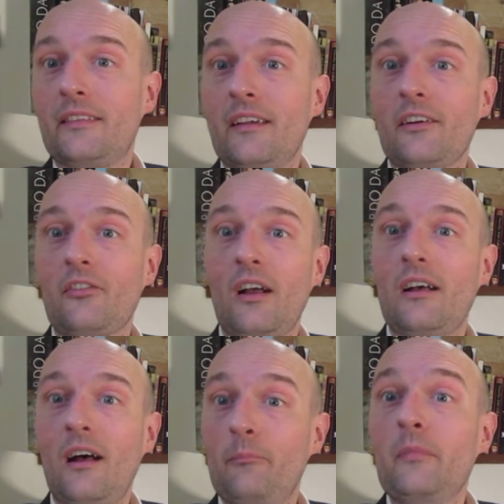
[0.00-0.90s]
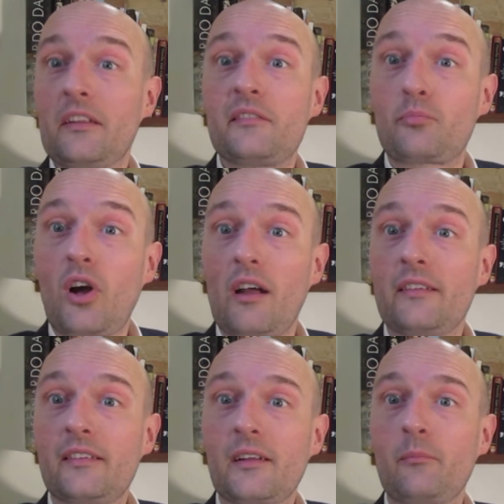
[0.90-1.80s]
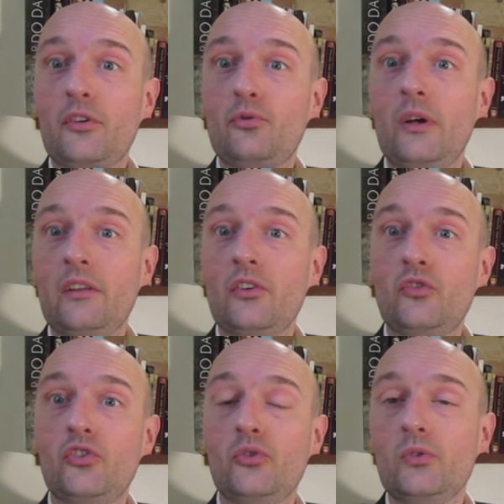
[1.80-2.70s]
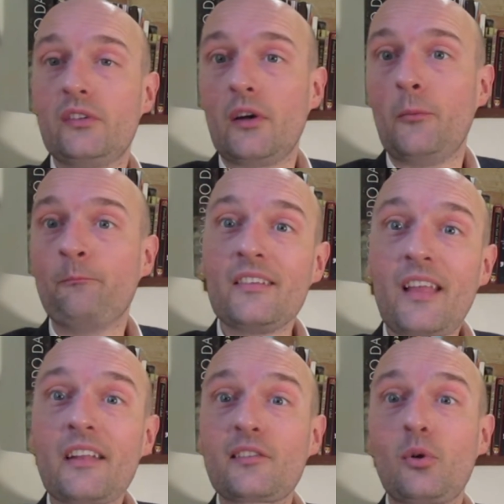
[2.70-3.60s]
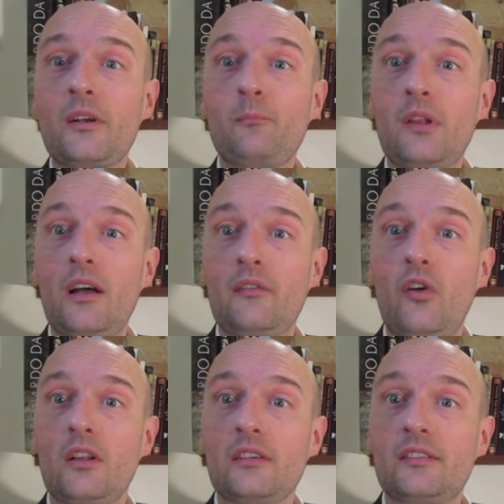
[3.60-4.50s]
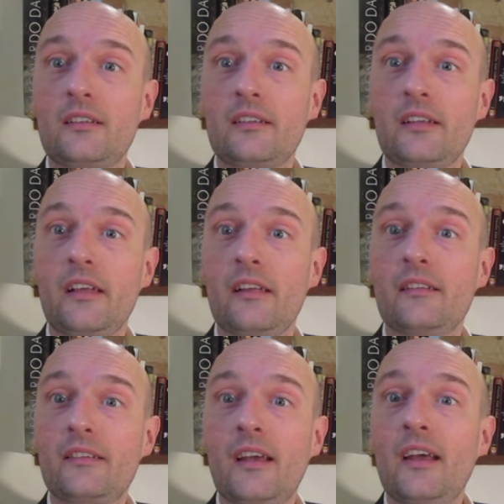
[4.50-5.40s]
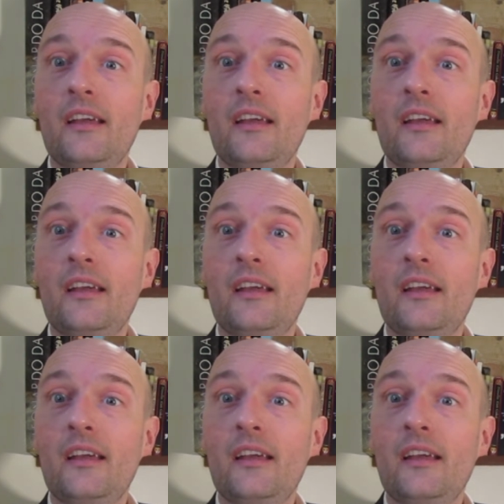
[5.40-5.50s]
there a, a mispricing between the two? So that's what implied volatility is.